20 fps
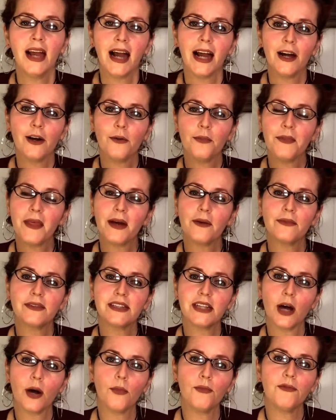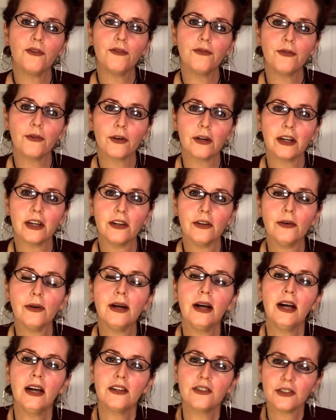I hope that was helpful for you.
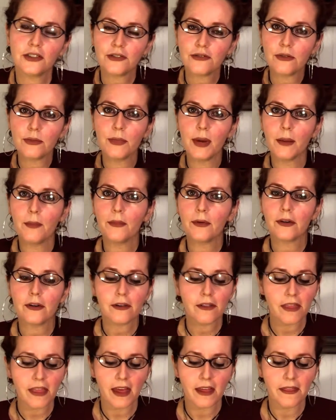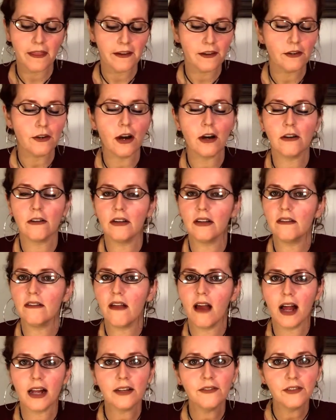Just remember that there are a
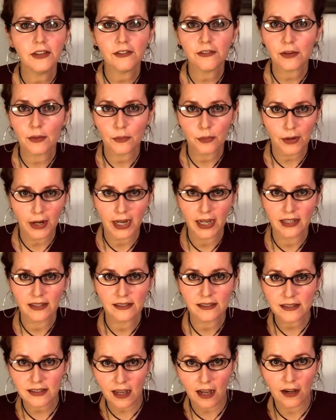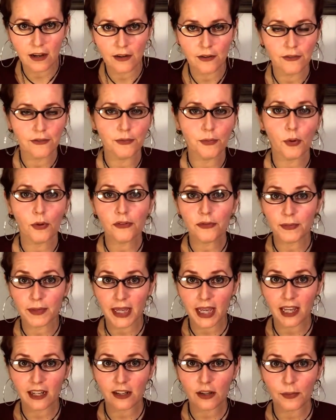lot of different brands of both
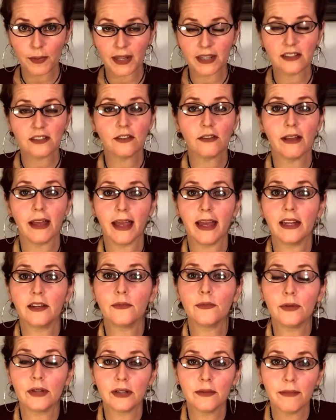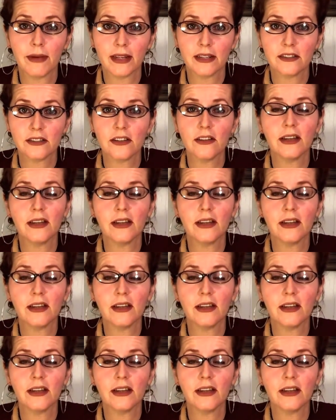mechanical pencil and wooden pencil,